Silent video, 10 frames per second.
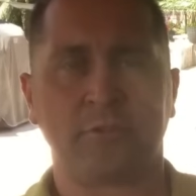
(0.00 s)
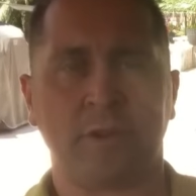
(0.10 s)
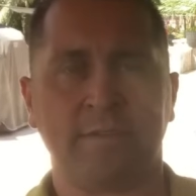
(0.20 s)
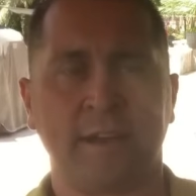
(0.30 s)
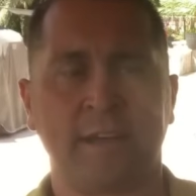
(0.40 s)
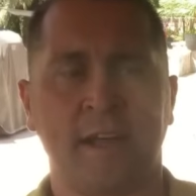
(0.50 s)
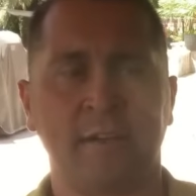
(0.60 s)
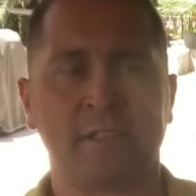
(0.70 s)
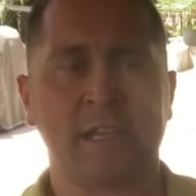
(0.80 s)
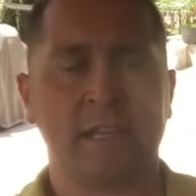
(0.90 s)

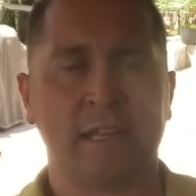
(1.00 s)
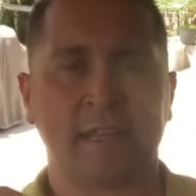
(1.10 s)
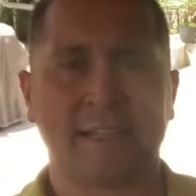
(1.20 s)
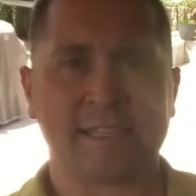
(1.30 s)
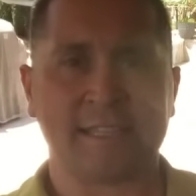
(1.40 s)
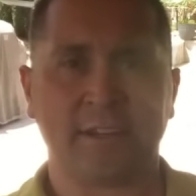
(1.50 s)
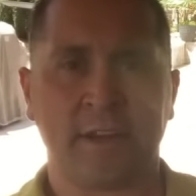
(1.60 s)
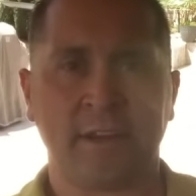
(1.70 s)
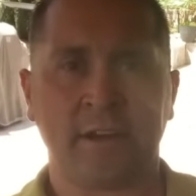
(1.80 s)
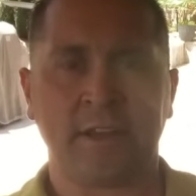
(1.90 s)
$25, list it on there.